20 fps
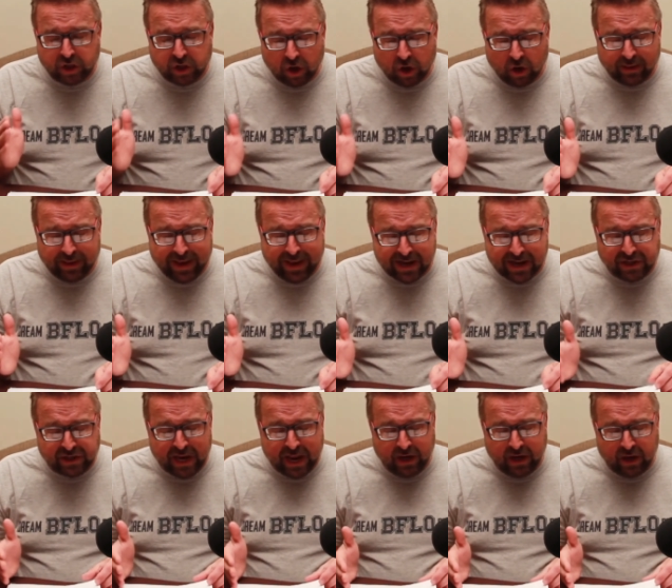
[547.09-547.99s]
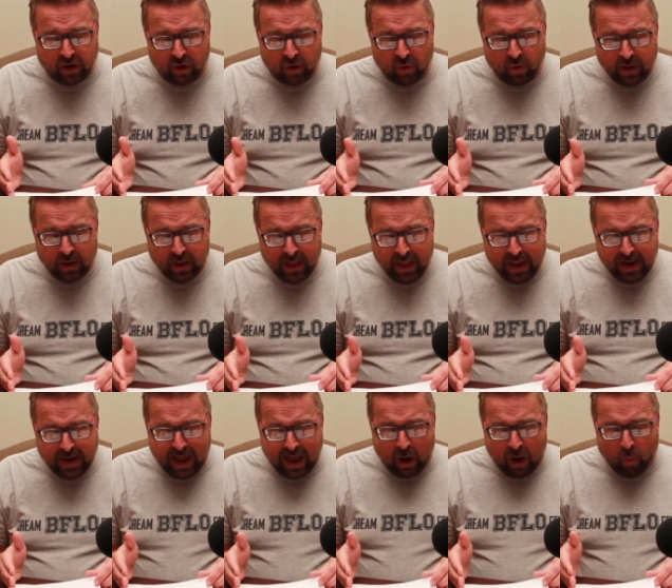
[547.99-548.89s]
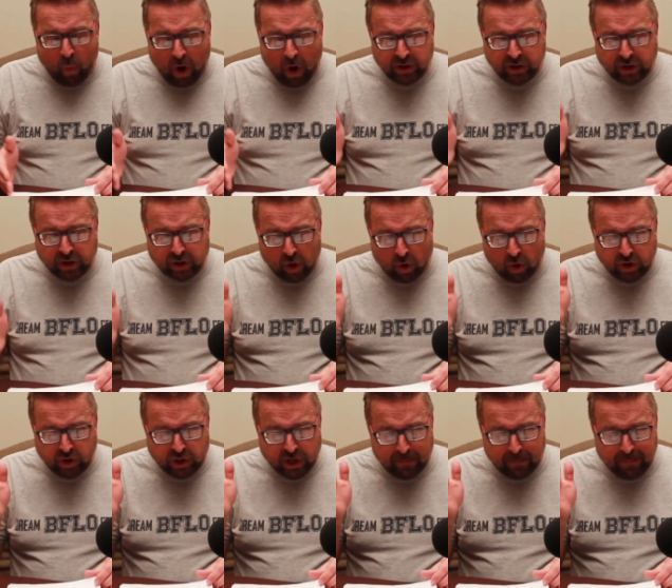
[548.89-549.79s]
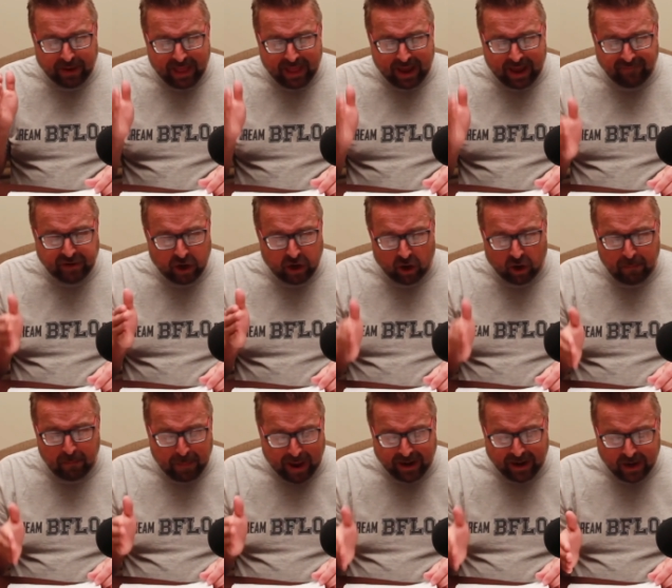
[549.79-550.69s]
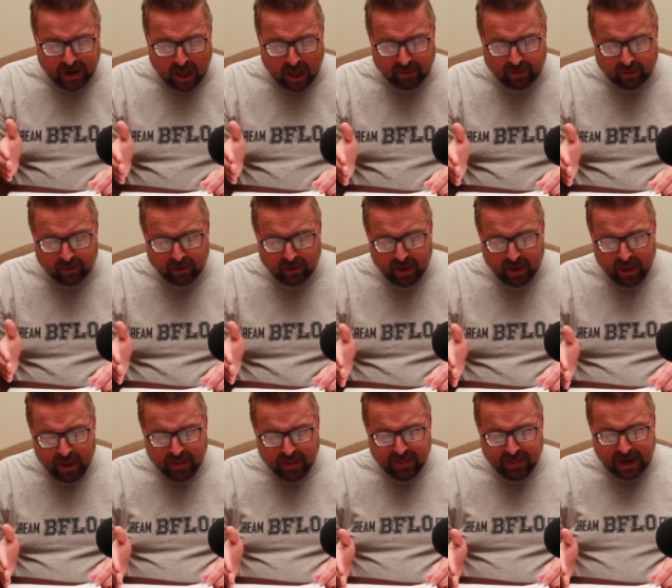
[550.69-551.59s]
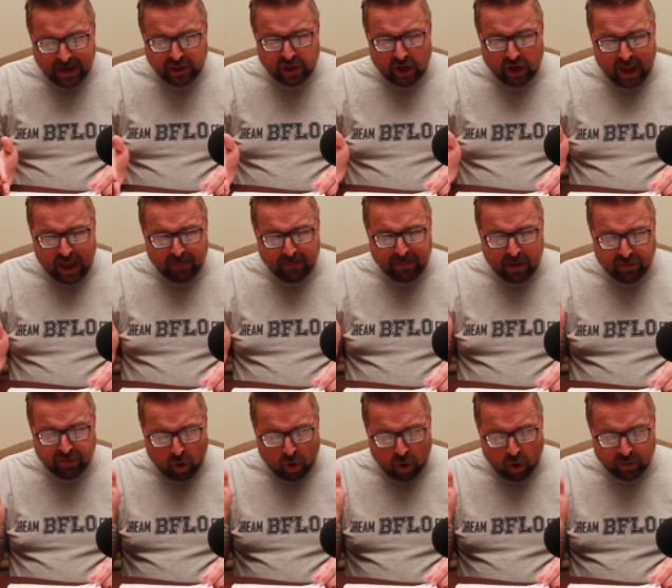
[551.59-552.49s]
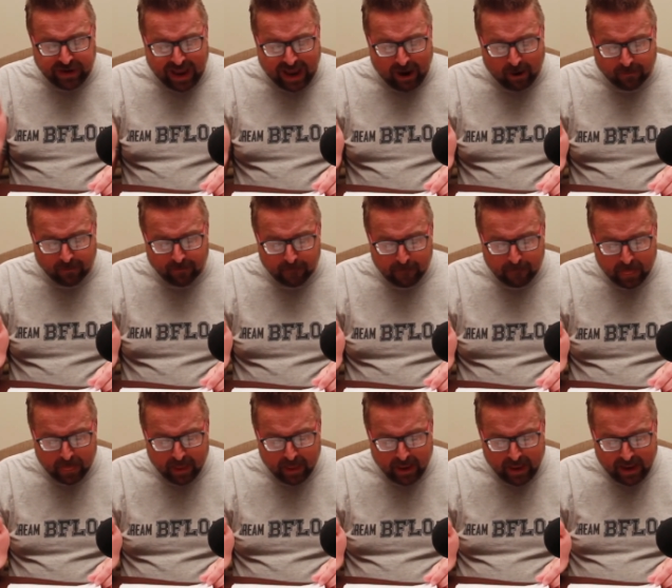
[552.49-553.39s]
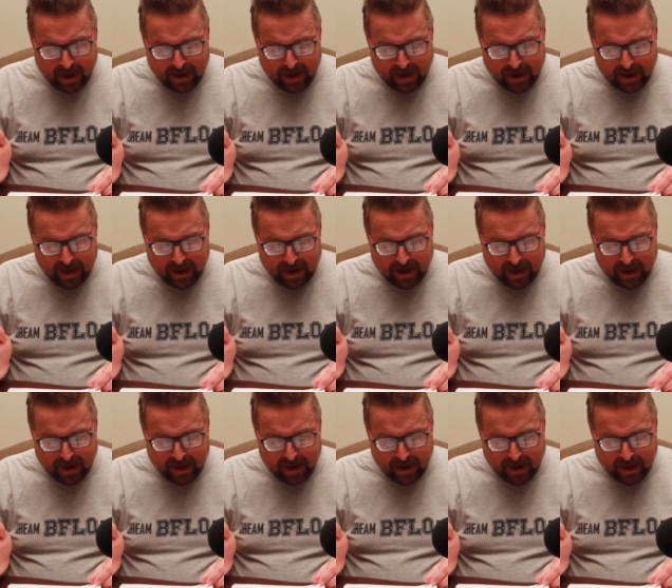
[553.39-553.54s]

Assuredly I say to you, not one stone shall be left here upon another that shall not be thrown down.